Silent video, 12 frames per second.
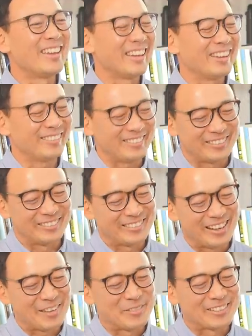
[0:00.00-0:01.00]
I guess as the
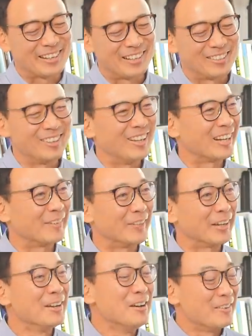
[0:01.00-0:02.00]
time has gone along, I'm
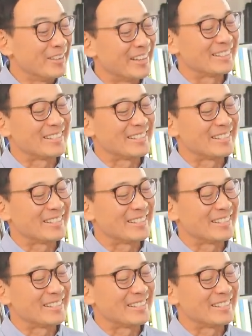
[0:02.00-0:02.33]
like, well,